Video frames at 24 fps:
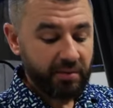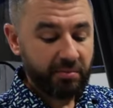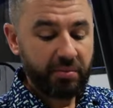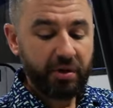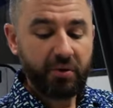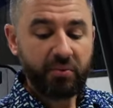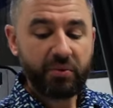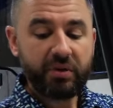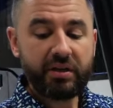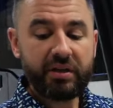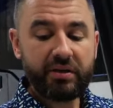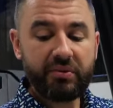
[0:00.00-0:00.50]

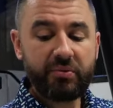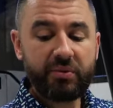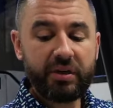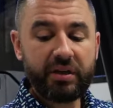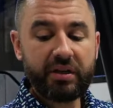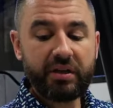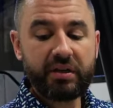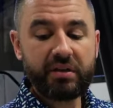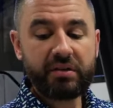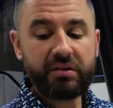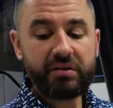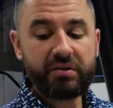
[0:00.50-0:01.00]
but we
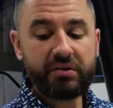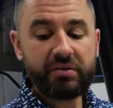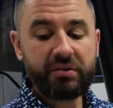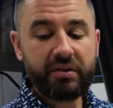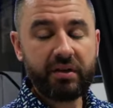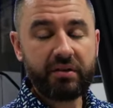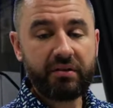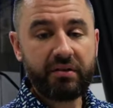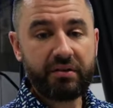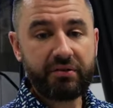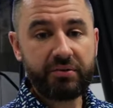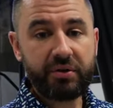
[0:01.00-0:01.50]
include
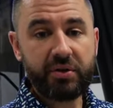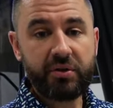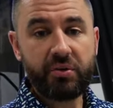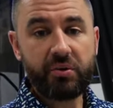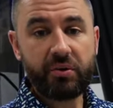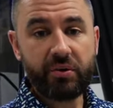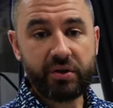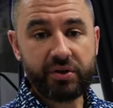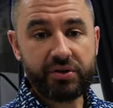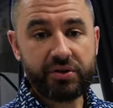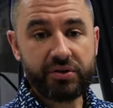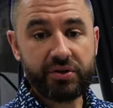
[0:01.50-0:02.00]
the
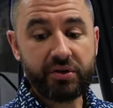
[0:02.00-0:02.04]
3/4 inch